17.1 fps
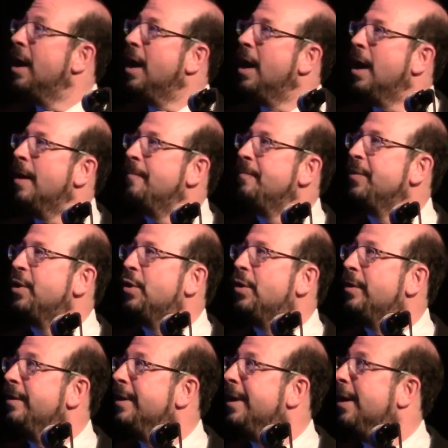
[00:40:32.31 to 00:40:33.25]
Um,
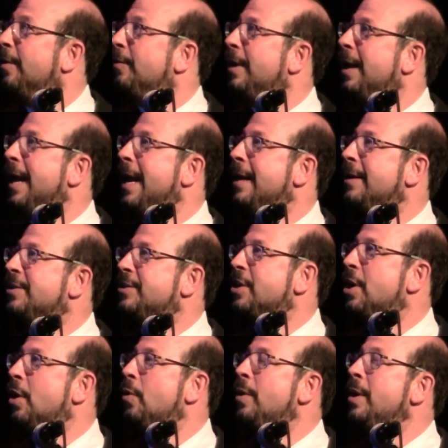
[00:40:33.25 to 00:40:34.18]
you know, and
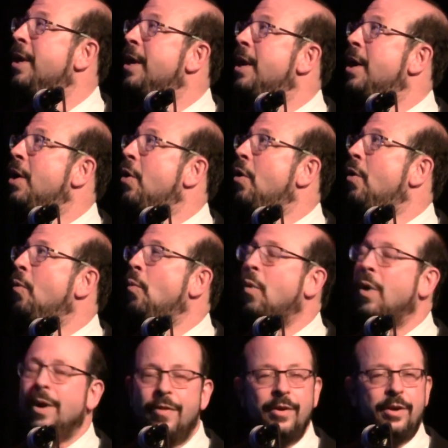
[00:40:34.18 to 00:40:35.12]
so
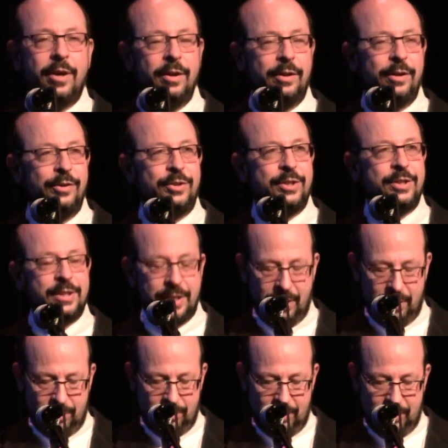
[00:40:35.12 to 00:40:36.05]
what are the conclusions
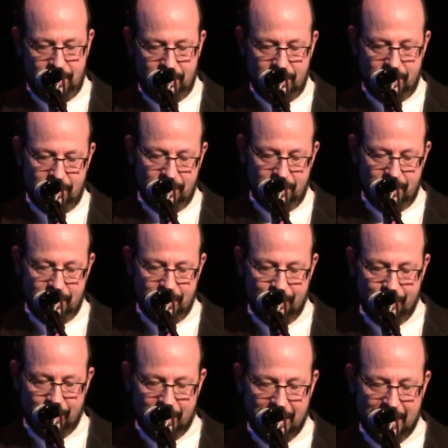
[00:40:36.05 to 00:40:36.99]
here? Right? And
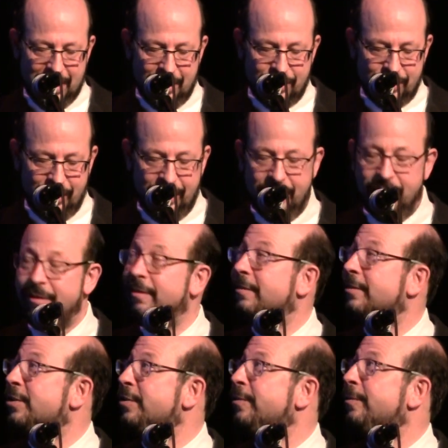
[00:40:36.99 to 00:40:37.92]
I'm going to actually hit
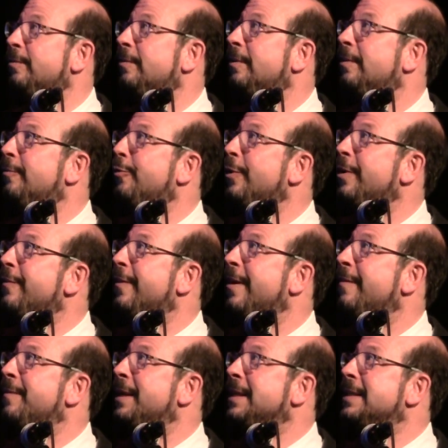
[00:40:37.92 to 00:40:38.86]
two, uh,
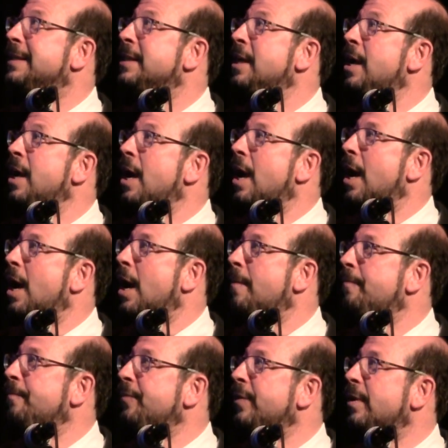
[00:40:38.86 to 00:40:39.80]
forty-five minutes.
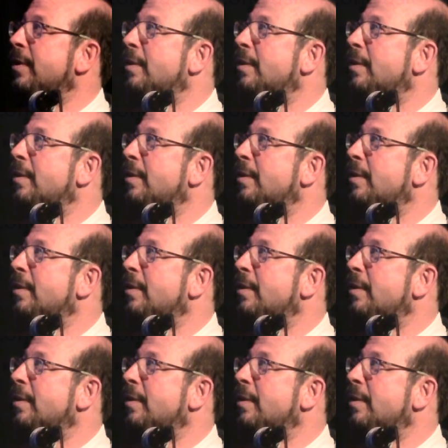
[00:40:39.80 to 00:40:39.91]
Um,